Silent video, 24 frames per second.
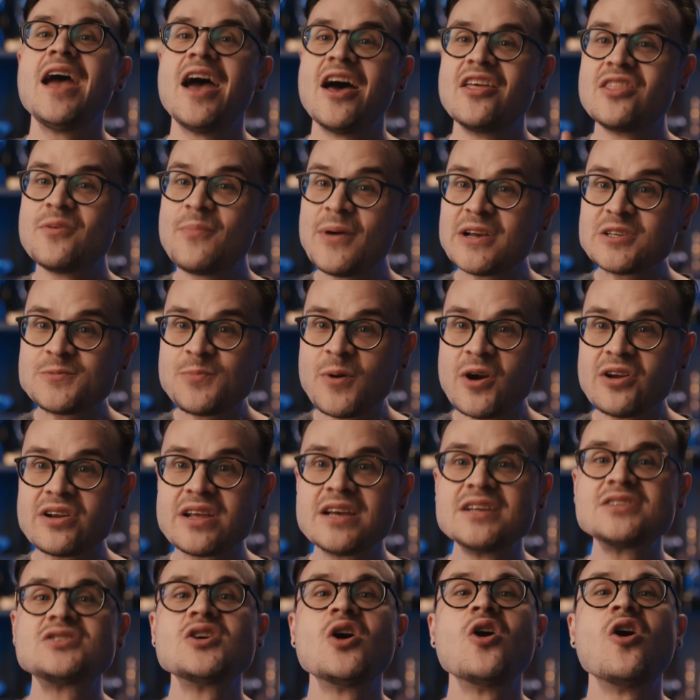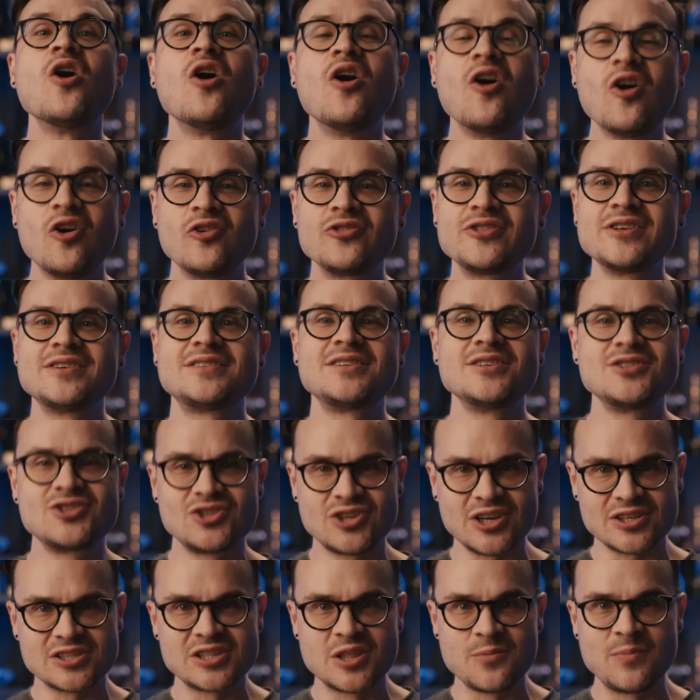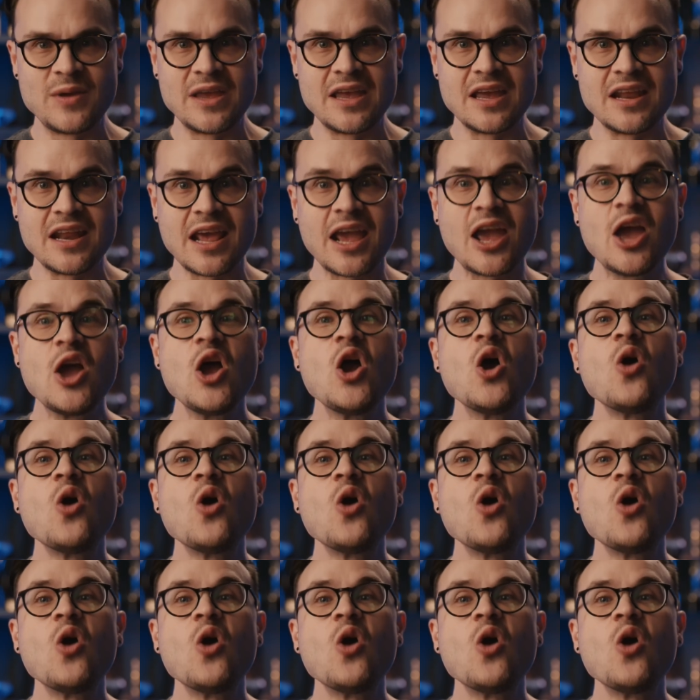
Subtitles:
And the best part is, all this is just the beginning.